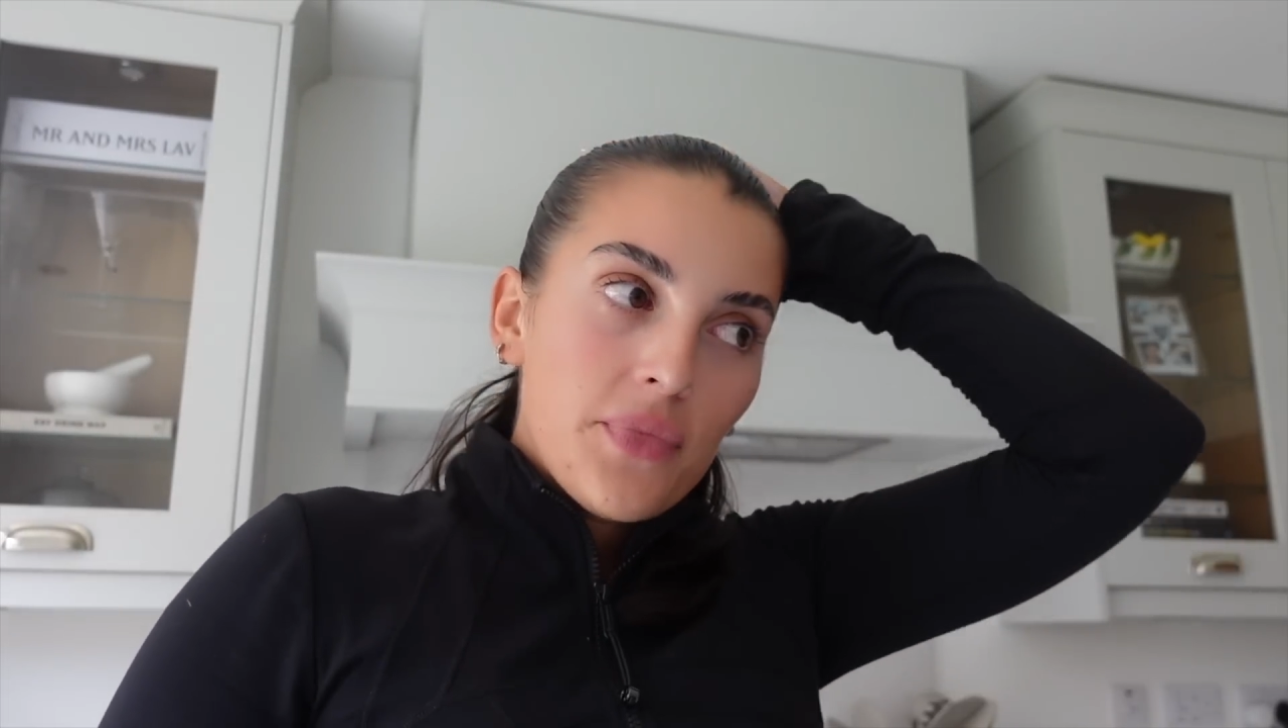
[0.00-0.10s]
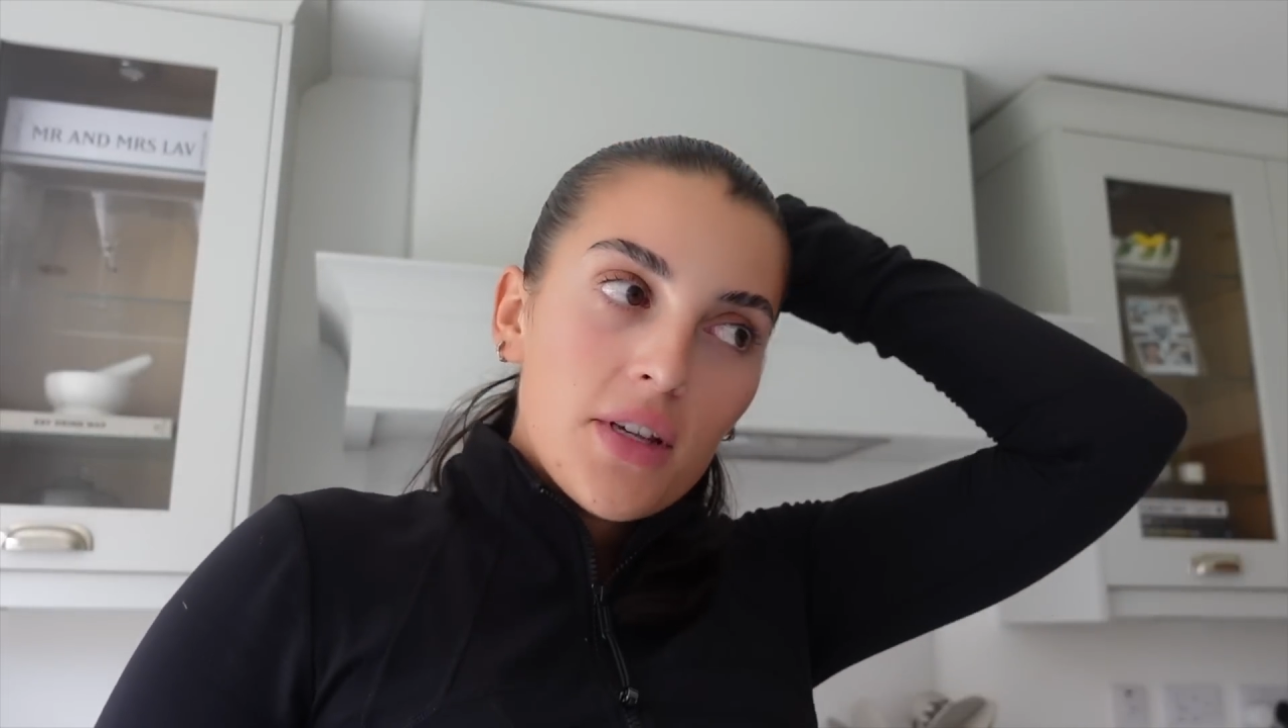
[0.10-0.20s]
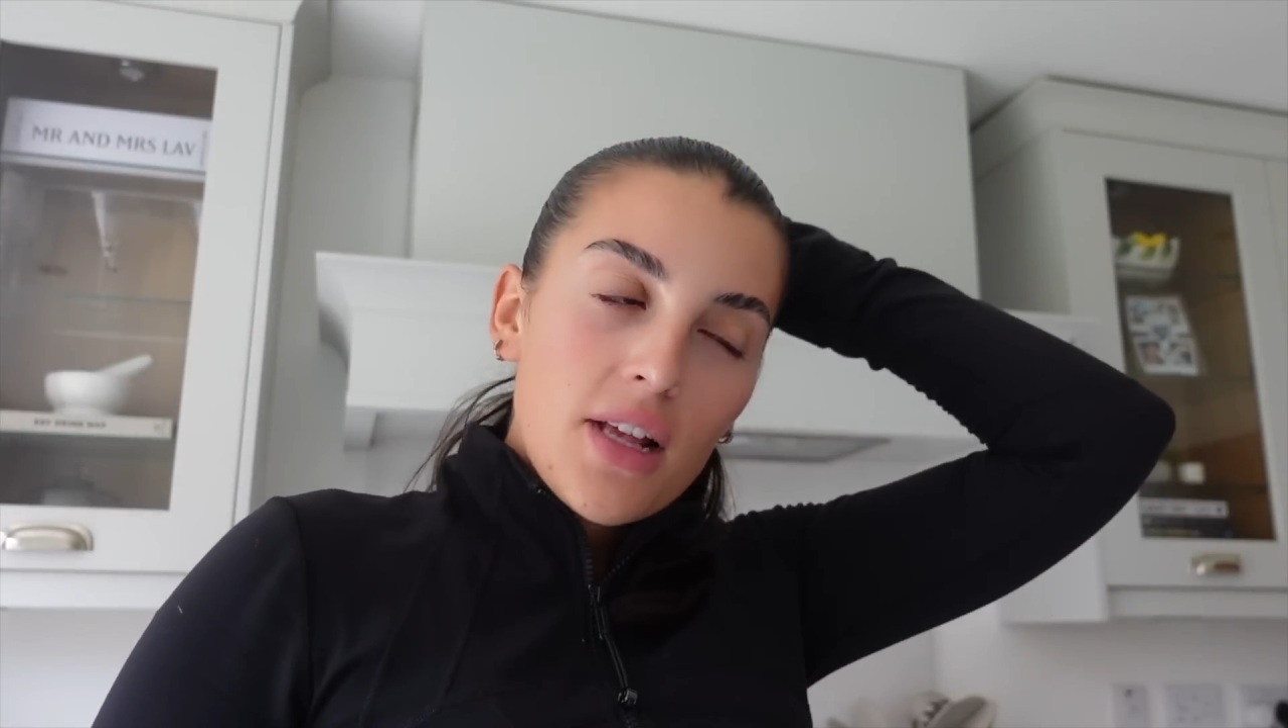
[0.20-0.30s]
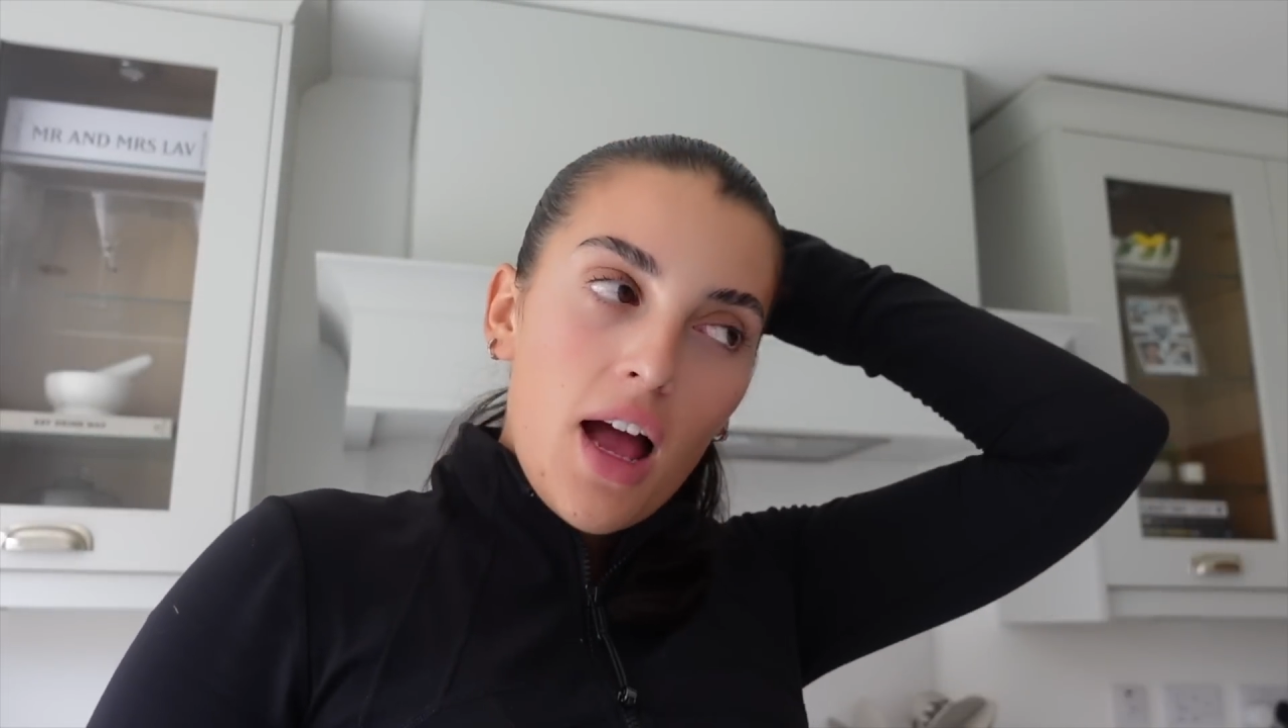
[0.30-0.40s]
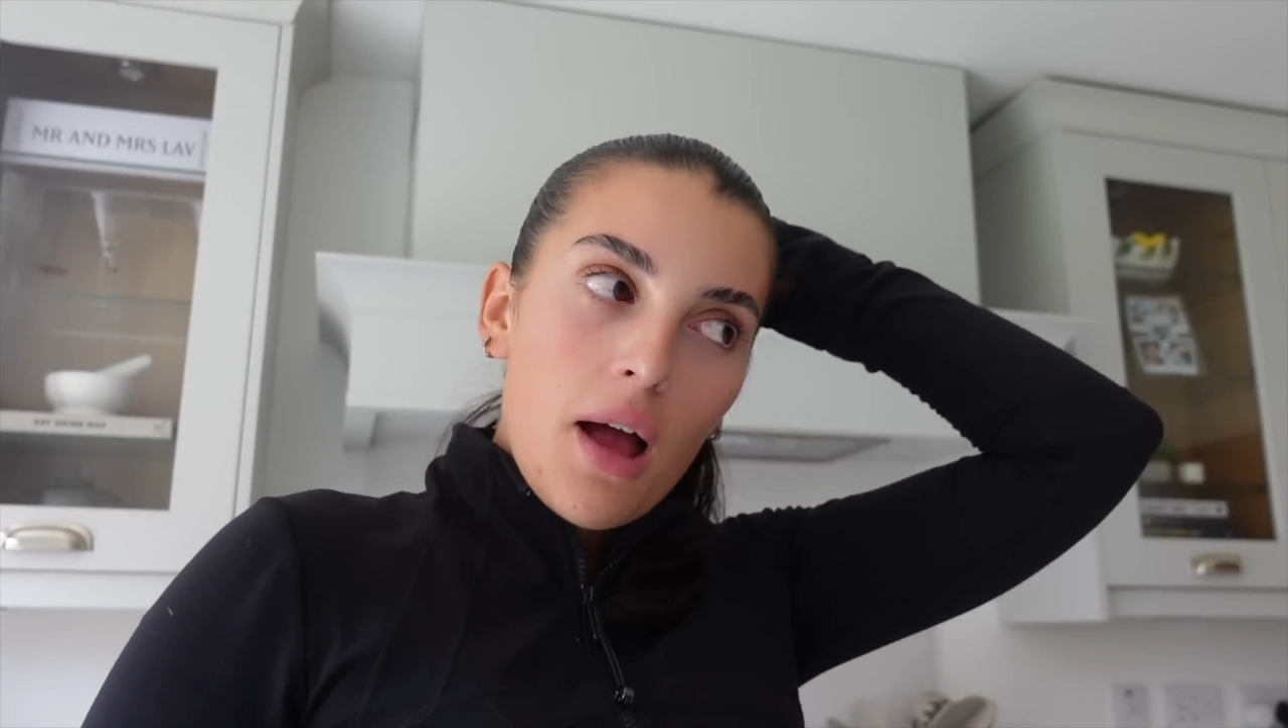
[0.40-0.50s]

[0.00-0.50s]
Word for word: There's